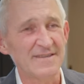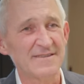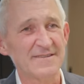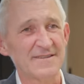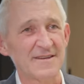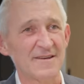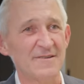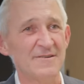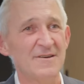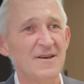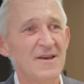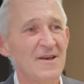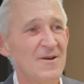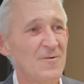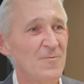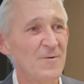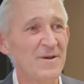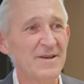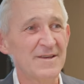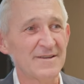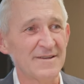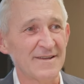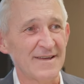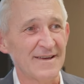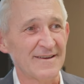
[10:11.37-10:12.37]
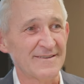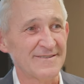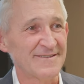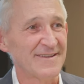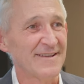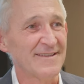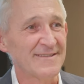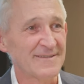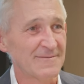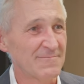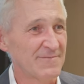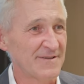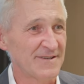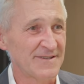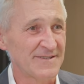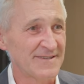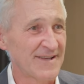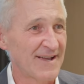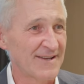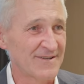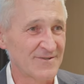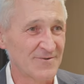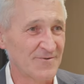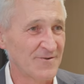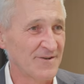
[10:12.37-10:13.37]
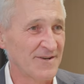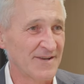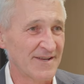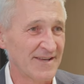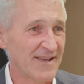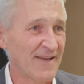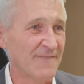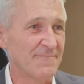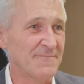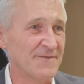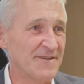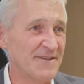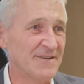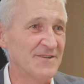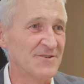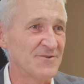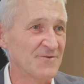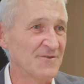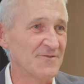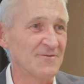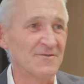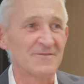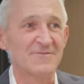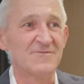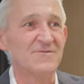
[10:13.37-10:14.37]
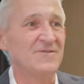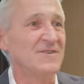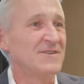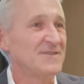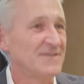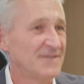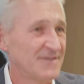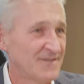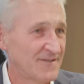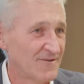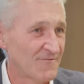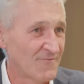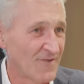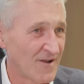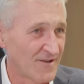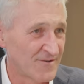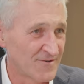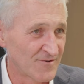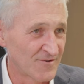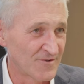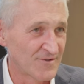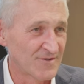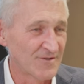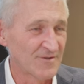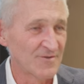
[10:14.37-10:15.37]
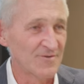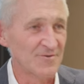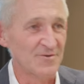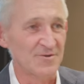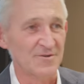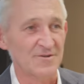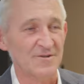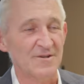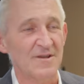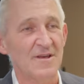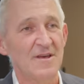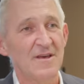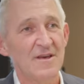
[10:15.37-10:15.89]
So we can now sensibly start talking to government industry, look, this is the right sort of solution.